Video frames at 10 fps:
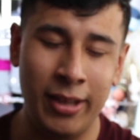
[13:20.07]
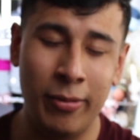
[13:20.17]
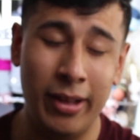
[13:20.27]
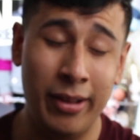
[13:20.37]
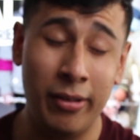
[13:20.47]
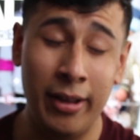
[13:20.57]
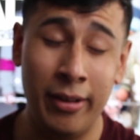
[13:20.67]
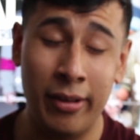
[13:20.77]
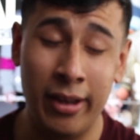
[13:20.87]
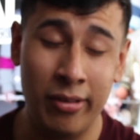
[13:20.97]
the
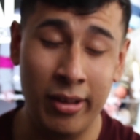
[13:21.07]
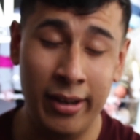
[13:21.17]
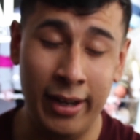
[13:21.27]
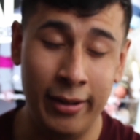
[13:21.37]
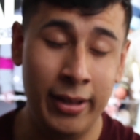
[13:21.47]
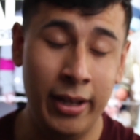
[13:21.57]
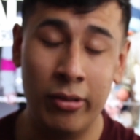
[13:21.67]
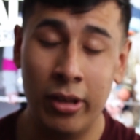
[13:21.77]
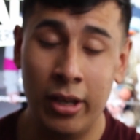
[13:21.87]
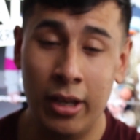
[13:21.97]
kids say nowadays.
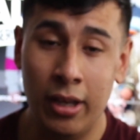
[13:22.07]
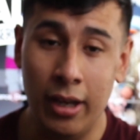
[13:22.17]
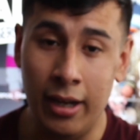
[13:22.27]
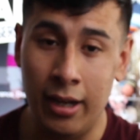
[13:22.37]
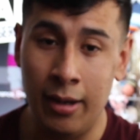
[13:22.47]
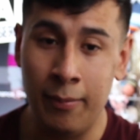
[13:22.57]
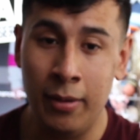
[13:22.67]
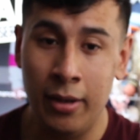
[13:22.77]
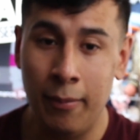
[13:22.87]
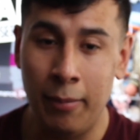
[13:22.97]

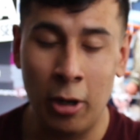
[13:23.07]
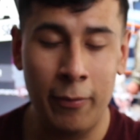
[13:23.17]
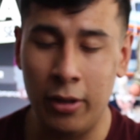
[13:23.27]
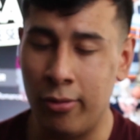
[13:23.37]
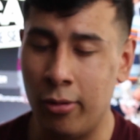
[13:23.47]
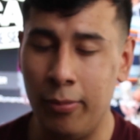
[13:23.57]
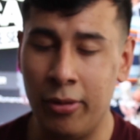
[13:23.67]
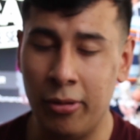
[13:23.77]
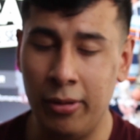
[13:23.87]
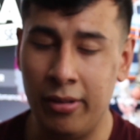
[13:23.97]
But hopefully this
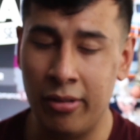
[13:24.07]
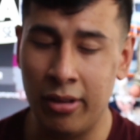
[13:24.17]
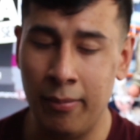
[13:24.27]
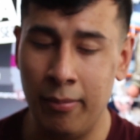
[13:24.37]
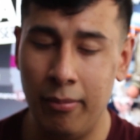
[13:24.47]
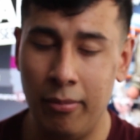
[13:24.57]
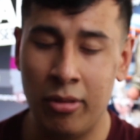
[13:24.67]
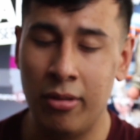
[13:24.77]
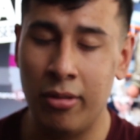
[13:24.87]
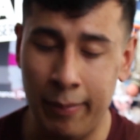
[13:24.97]
will lead to some
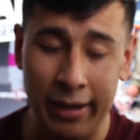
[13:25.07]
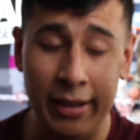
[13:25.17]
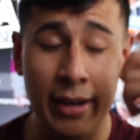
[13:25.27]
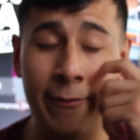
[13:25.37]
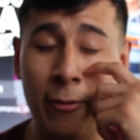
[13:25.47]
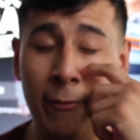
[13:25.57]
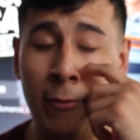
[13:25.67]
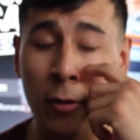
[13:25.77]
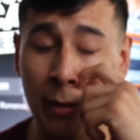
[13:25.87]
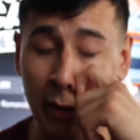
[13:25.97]
idea
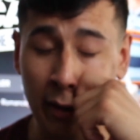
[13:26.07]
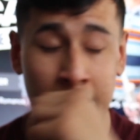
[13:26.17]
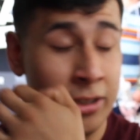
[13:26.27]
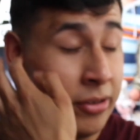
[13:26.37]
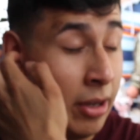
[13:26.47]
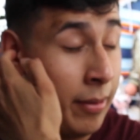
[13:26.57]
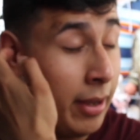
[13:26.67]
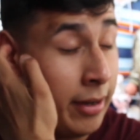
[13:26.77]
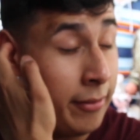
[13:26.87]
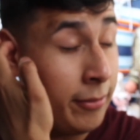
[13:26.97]
forming in EJ's head
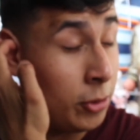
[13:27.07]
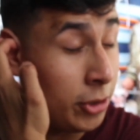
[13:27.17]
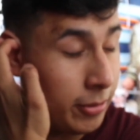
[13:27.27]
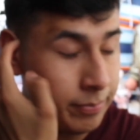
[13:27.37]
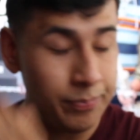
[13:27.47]
in the future.